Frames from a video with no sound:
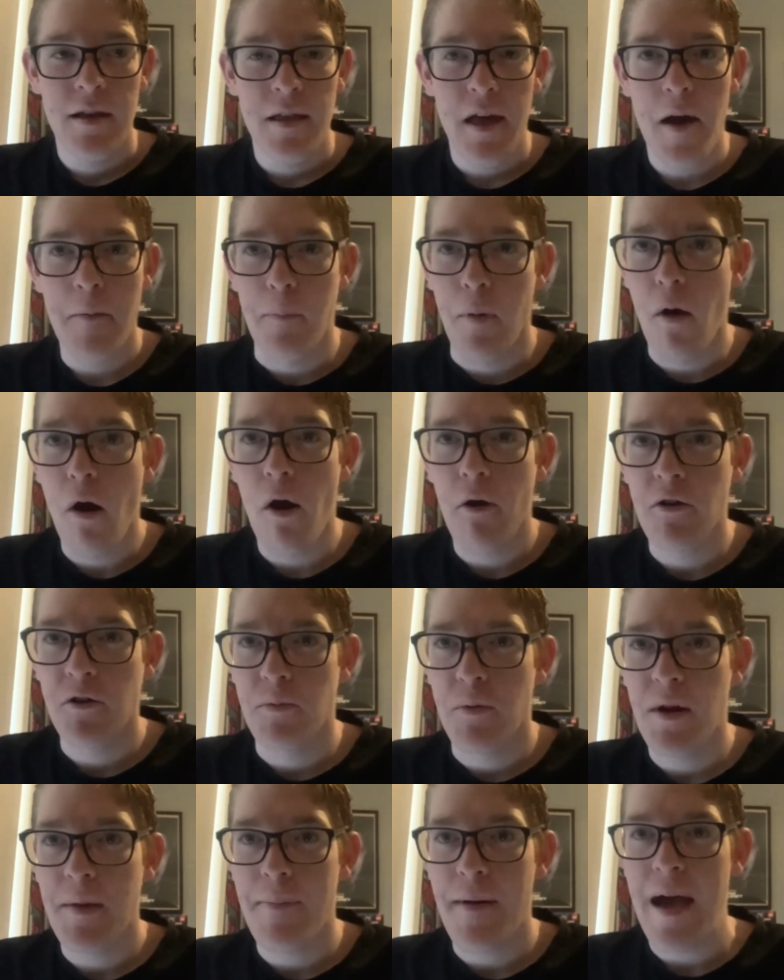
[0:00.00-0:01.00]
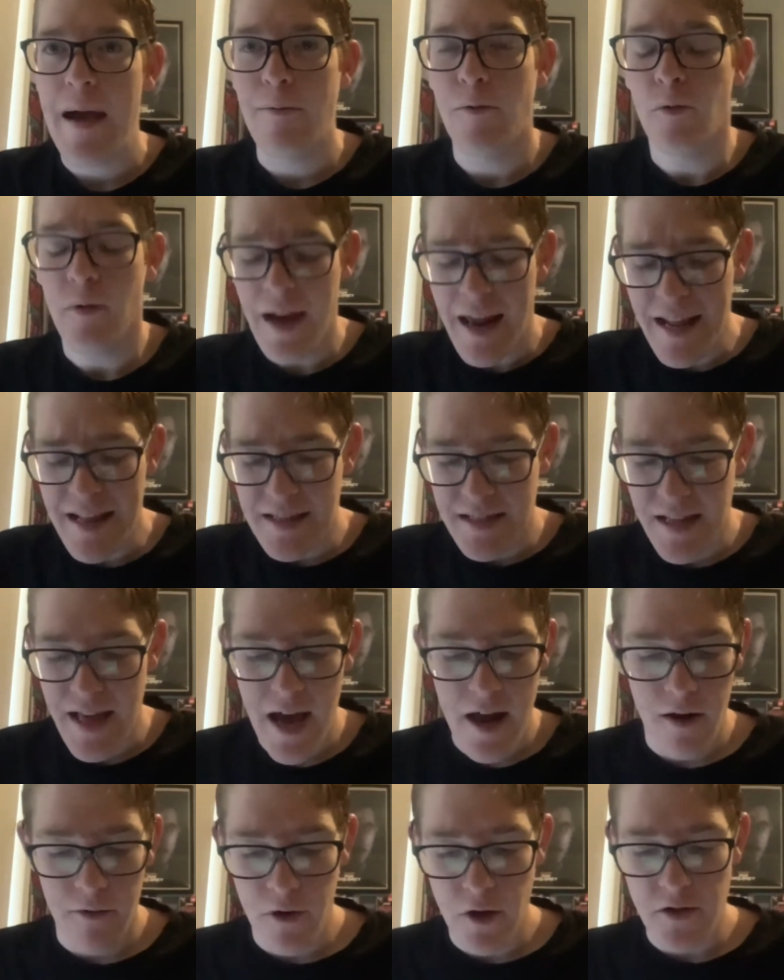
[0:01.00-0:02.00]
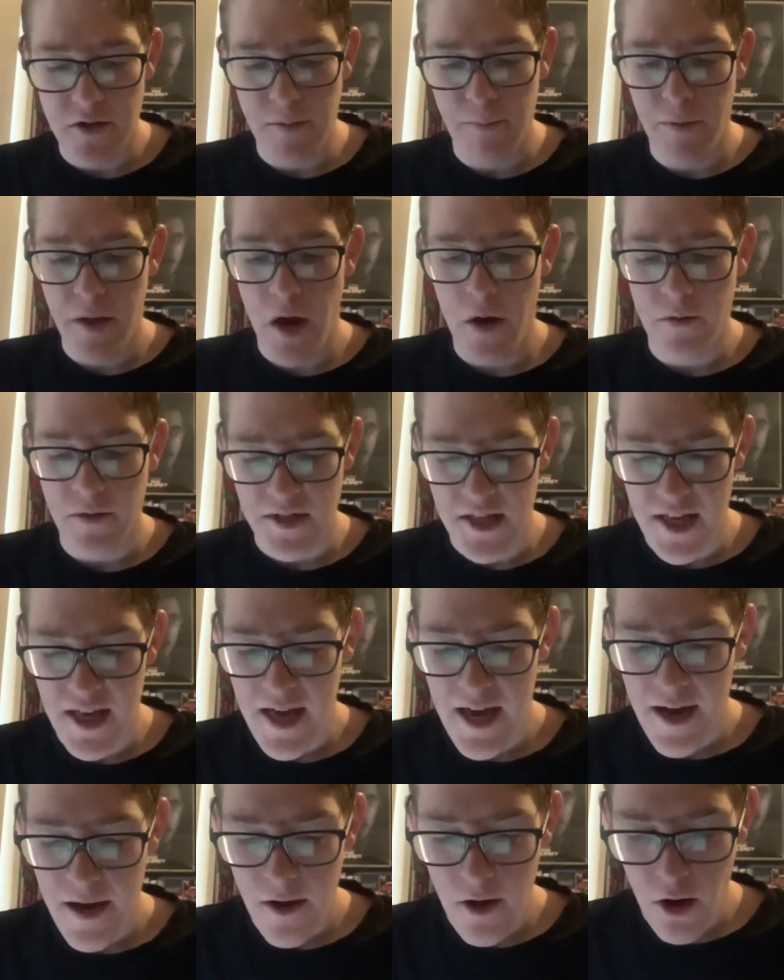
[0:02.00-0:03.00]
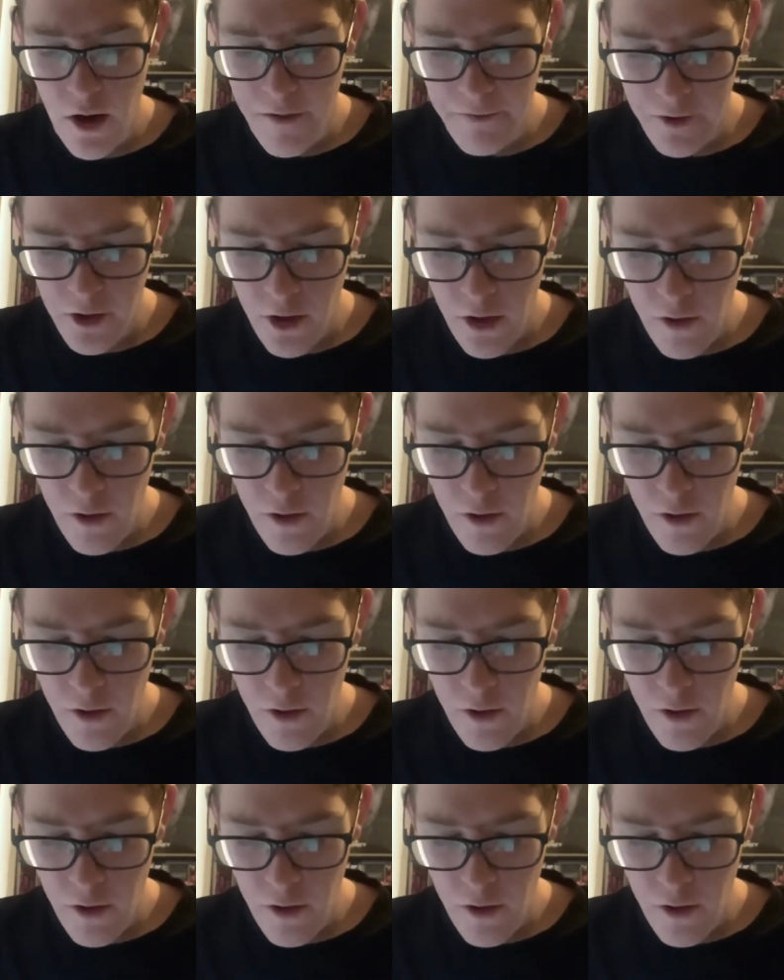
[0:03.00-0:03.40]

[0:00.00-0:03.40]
Umpiring was pretty bad, but we'll get into that. I've got some notes here. I've got